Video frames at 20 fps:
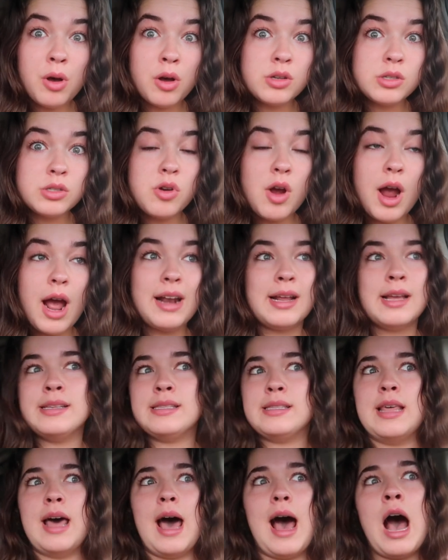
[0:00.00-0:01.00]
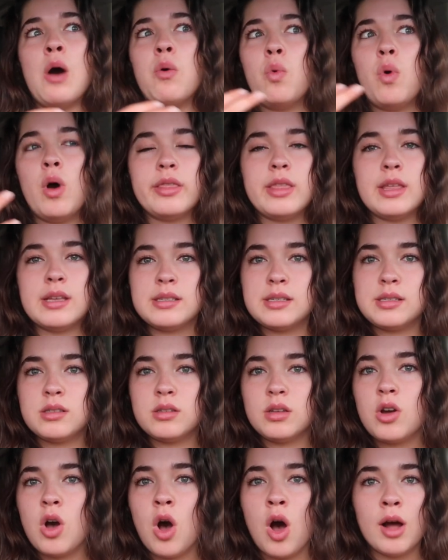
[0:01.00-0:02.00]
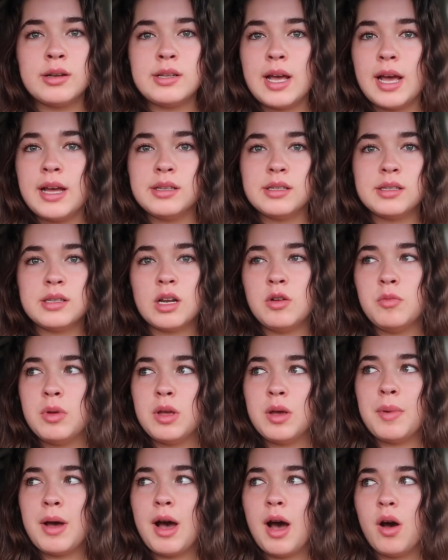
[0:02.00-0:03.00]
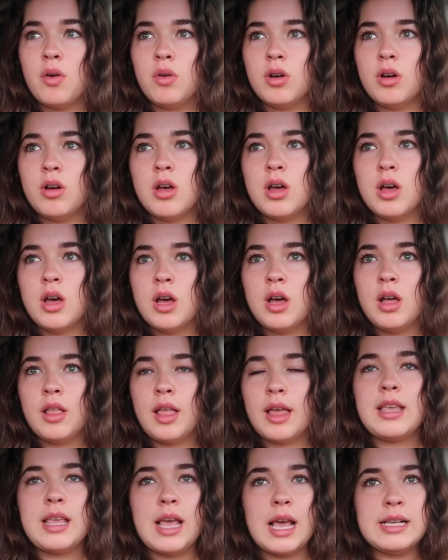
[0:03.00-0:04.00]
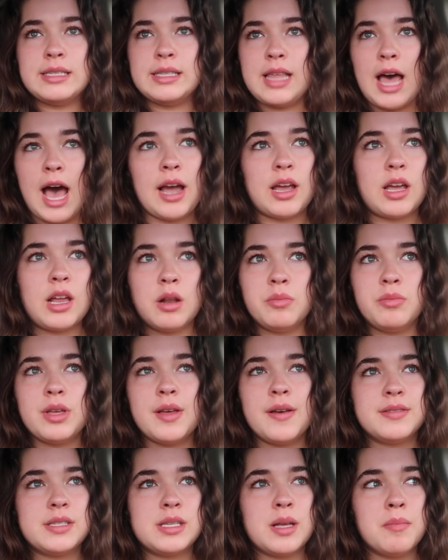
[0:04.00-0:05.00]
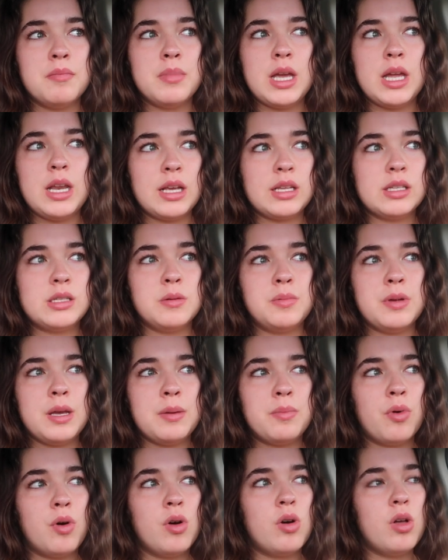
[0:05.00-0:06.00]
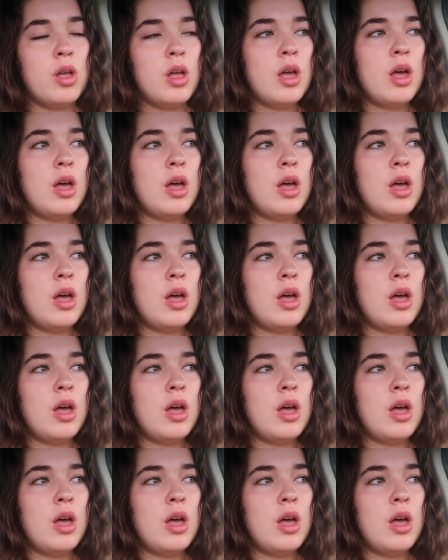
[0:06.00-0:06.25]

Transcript: post-grad? Is that what this content is going to be about? Like, is that going to be of some meaning to people?